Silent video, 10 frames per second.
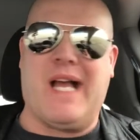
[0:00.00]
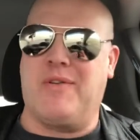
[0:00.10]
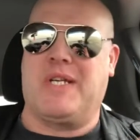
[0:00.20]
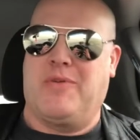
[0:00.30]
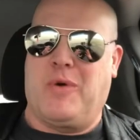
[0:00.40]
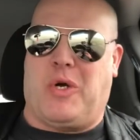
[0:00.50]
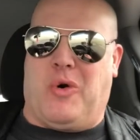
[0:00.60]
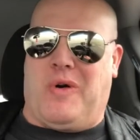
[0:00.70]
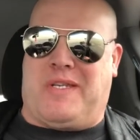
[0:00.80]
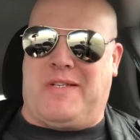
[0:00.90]
I was gonna
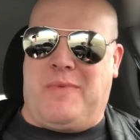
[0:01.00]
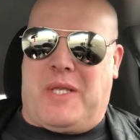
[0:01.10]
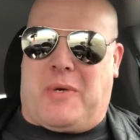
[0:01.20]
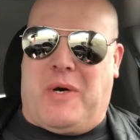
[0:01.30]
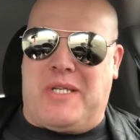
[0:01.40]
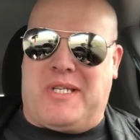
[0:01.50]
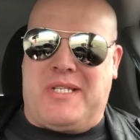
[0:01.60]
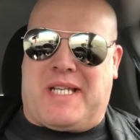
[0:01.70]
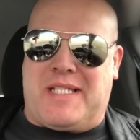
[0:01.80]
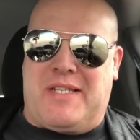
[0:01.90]
record some of the
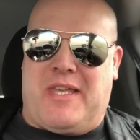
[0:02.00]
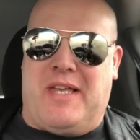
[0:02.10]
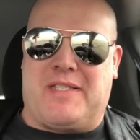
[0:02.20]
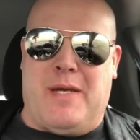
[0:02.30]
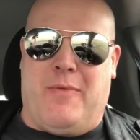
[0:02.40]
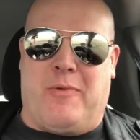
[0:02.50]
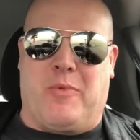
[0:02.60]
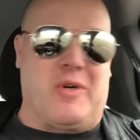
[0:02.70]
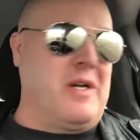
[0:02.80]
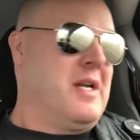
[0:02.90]
questions because I thought some of them
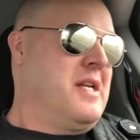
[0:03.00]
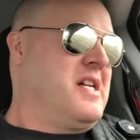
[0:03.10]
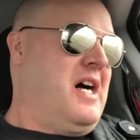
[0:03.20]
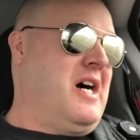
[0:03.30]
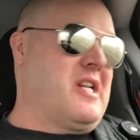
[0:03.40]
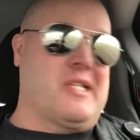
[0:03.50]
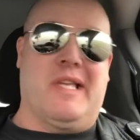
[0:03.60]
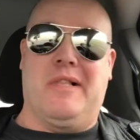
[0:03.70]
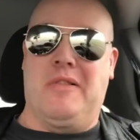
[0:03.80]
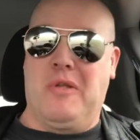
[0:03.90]
were
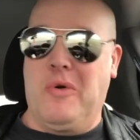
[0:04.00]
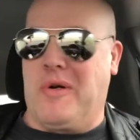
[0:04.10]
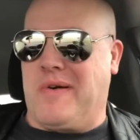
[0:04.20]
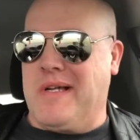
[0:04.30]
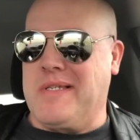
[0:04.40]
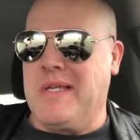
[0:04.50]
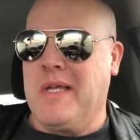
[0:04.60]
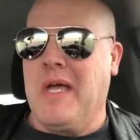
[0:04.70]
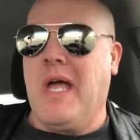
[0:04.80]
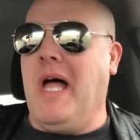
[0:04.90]
honestly ludicrous.
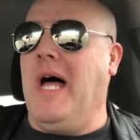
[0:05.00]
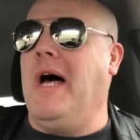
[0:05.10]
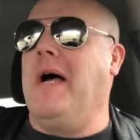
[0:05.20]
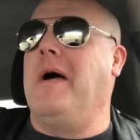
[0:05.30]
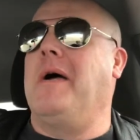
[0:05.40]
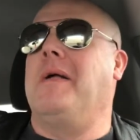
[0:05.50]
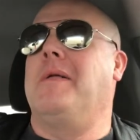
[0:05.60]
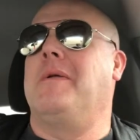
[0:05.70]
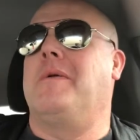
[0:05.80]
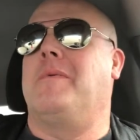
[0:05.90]

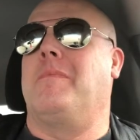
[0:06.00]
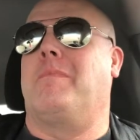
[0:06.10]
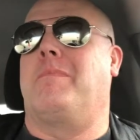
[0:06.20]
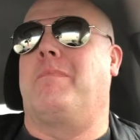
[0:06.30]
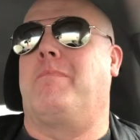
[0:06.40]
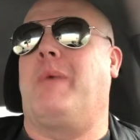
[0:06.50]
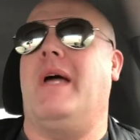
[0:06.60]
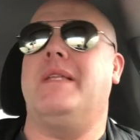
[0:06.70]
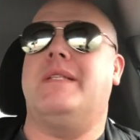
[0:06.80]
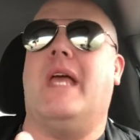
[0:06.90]

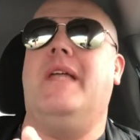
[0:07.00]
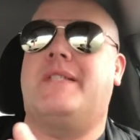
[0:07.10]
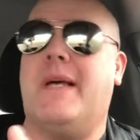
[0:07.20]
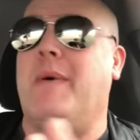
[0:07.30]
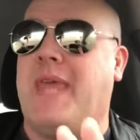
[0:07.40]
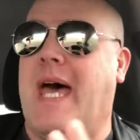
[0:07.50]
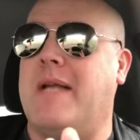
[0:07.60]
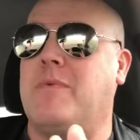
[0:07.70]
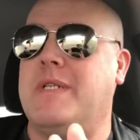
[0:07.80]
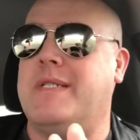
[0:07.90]
But some of
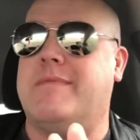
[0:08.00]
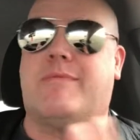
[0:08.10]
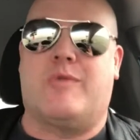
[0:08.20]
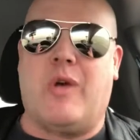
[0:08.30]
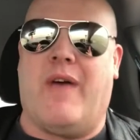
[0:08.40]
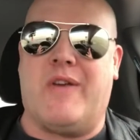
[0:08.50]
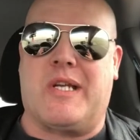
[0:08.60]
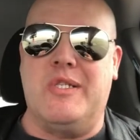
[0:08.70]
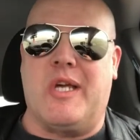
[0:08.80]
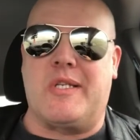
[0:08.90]
that was traffic
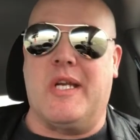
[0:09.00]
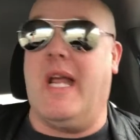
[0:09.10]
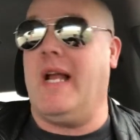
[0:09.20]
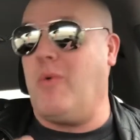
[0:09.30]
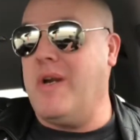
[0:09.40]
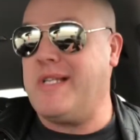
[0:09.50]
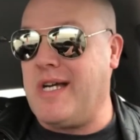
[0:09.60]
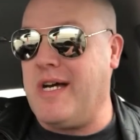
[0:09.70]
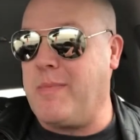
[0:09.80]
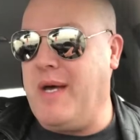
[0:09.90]
congestion, and I want to
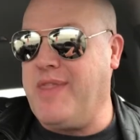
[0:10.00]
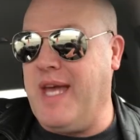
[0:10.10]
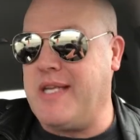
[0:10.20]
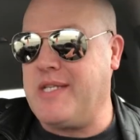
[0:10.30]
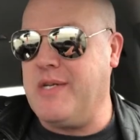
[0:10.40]
talk about that too.